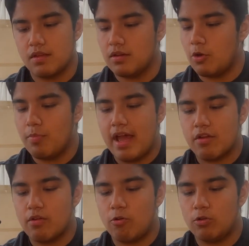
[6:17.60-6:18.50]
No
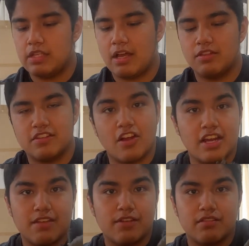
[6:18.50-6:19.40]
battery hold down. These
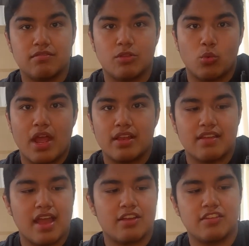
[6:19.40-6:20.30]
aren't even the right
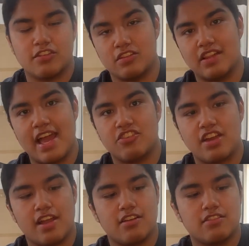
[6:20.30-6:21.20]
tires. These are slash
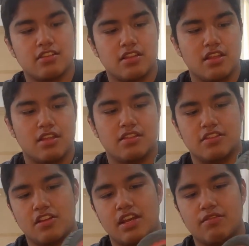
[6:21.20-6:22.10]
tires.
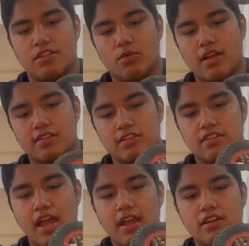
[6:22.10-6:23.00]
These aren't even the Rustler
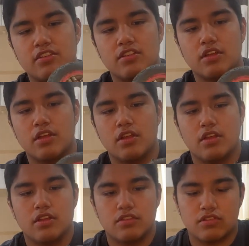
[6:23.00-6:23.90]
tires.
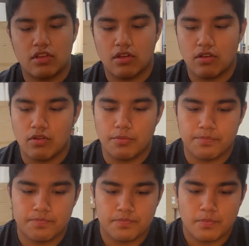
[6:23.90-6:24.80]
So
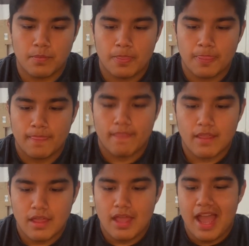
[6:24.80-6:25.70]

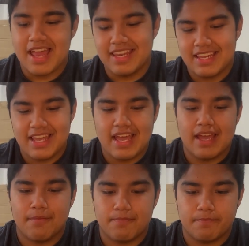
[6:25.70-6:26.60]
I need to
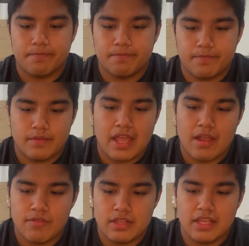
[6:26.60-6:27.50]
get
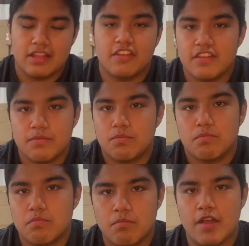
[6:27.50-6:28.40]
everything. This is
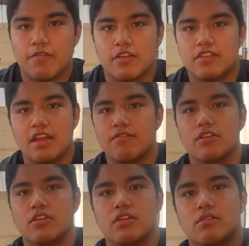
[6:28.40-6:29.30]
my first
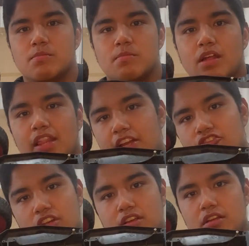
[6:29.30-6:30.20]
ever
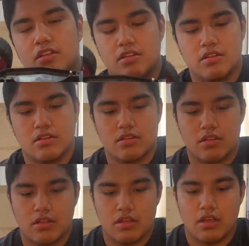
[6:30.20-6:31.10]
electric
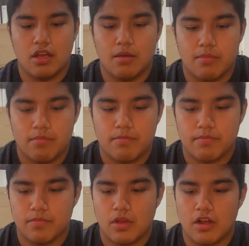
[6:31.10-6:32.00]

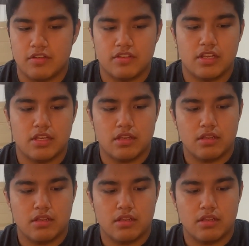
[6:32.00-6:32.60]
RC.